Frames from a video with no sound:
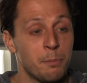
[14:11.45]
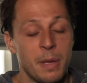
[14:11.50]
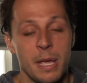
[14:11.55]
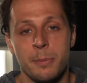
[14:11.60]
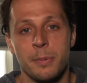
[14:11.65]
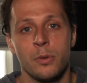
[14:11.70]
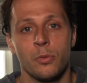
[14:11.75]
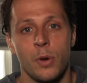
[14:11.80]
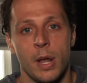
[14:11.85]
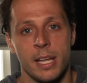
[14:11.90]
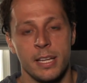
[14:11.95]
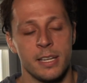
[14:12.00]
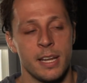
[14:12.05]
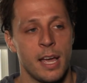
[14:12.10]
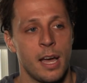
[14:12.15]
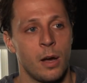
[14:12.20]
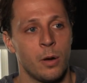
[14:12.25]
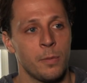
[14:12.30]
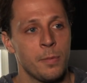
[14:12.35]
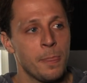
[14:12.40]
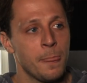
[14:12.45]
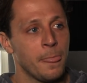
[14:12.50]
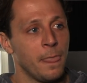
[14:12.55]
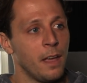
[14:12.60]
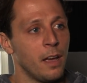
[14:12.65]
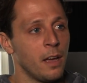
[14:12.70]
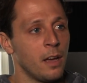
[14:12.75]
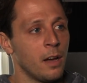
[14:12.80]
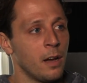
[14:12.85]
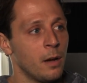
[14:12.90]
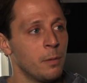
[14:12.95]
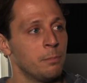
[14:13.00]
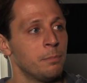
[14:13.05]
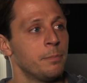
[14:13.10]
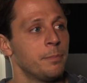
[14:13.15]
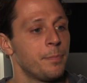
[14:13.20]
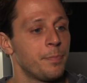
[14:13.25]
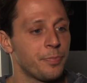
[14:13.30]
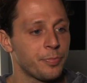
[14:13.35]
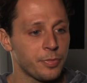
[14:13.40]
maybe right now,
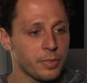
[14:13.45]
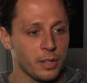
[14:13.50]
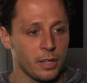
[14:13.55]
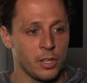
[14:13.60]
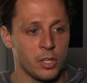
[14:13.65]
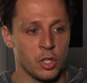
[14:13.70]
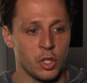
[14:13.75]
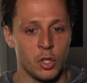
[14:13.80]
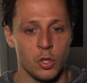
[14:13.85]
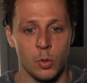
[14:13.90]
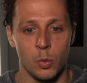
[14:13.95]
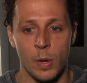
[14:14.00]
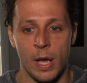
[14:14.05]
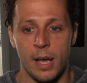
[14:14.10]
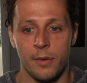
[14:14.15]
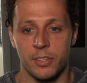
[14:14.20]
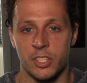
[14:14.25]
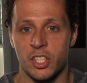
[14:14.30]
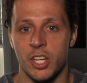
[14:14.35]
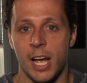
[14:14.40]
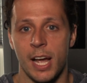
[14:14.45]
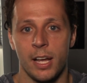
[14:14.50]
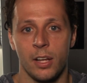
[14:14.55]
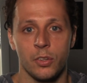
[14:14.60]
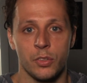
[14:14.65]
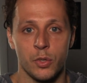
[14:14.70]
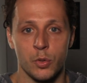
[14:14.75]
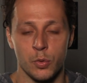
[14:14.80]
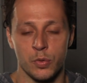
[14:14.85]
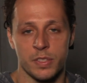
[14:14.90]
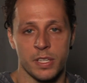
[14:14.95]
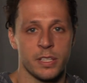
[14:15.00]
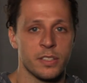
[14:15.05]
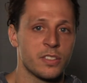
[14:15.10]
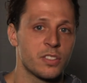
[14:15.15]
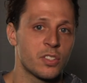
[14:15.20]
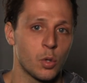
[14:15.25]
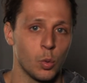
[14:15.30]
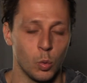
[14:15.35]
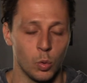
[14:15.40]
you have a child who's in
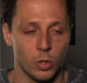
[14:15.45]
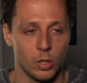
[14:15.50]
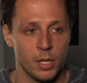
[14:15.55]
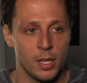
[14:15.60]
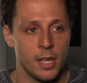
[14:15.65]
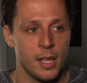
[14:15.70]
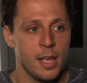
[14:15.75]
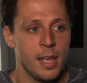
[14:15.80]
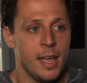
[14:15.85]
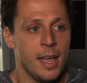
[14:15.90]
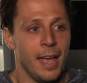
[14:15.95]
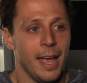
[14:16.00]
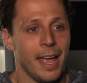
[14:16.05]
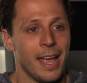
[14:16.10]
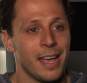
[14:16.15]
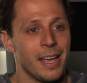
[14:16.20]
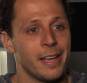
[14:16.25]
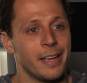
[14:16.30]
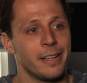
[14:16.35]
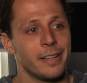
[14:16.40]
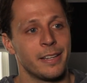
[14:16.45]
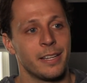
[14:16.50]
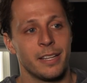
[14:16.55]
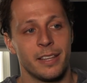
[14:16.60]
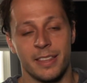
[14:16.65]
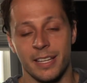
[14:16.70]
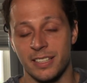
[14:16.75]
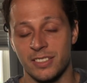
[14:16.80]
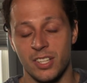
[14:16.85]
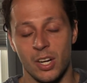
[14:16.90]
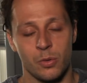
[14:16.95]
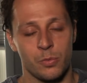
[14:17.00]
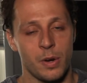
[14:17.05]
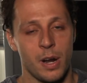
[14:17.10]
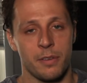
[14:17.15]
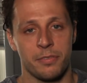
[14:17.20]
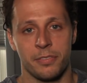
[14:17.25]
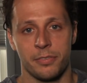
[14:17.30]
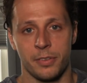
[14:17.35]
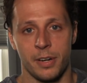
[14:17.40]
school and things are
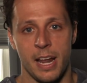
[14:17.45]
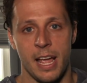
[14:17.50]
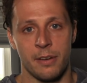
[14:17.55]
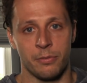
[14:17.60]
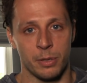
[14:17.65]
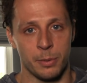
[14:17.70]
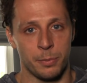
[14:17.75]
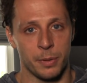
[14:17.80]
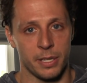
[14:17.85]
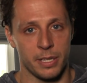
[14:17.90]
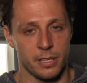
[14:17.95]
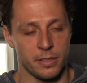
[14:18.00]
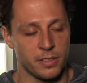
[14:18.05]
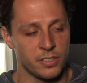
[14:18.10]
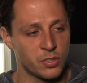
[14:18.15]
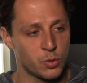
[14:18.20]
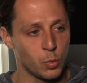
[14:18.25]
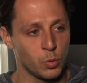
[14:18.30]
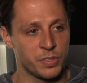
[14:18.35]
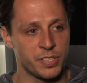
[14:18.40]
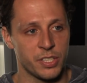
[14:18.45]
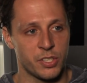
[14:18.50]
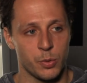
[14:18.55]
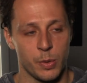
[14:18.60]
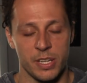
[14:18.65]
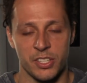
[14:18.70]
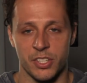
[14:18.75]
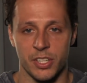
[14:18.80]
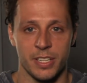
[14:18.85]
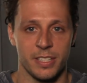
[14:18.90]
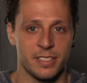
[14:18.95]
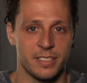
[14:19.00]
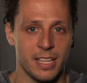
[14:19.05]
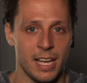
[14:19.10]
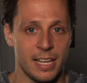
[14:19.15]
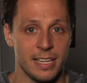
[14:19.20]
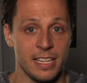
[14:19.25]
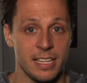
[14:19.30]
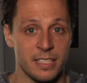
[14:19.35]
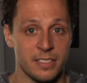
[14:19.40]
rough for everybody. The school situation is
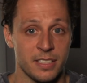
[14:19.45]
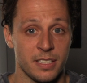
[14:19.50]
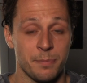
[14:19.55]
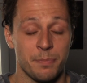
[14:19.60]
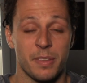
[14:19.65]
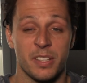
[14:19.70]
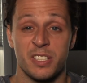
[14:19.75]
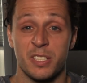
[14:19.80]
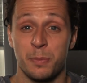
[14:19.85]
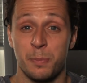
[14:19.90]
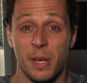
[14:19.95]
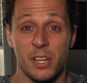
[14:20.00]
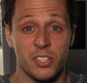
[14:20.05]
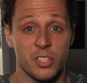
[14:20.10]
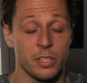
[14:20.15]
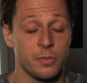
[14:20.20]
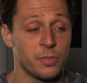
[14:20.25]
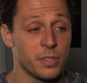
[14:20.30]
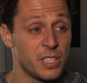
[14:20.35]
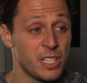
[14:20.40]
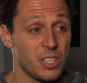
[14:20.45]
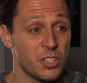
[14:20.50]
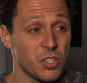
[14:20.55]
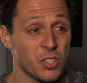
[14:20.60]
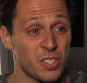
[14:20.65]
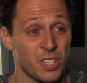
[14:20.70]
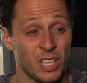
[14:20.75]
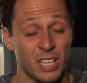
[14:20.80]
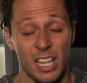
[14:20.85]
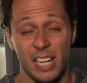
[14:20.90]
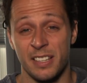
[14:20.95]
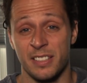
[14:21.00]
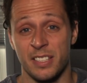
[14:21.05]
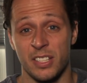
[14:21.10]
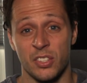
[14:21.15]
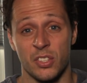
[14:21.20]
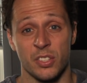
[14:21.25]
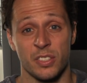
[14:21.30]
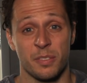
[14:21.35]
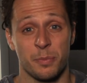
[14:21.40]
not easy, especially for teachers. A lot of
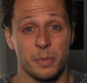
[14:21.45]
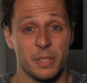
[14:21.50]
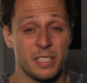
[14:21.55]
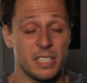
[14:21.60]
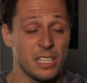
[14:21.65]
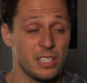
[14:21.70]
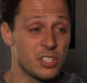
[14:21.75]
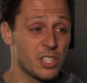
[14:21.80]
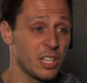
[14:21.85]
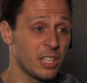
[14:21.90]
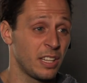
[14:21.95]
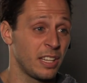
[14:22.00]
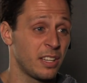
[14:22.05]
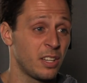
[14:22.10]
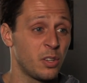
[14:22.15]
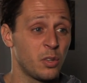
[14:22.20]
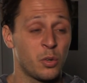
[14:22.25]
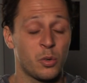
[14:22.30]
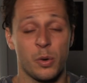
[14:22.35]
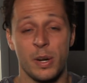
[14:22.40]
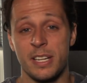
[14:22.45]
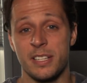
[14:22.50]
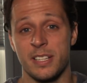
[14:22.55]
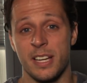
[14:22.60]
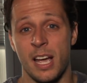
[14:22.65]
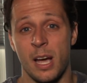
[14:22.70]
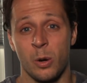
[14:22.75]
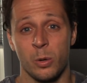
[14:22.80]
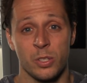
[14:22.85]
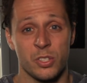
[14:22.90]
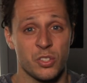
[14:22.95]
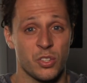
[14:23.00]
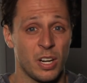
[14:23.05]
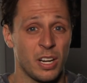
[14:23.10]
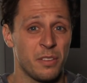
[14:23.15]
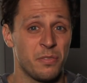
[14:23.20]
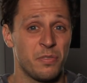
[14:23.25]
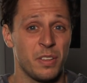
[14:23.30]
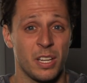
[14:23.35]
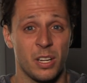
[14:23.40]
teachers have been teaching like crazy hours
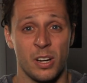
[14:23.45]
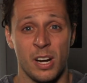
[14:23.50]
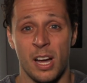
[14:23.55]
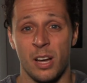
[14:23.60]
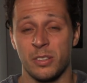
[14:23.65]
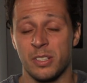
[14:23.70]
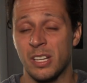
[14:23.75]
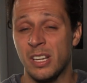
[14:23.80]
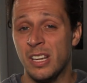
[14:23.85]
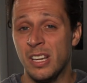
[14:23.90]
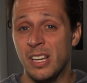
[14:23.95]
trying to figure out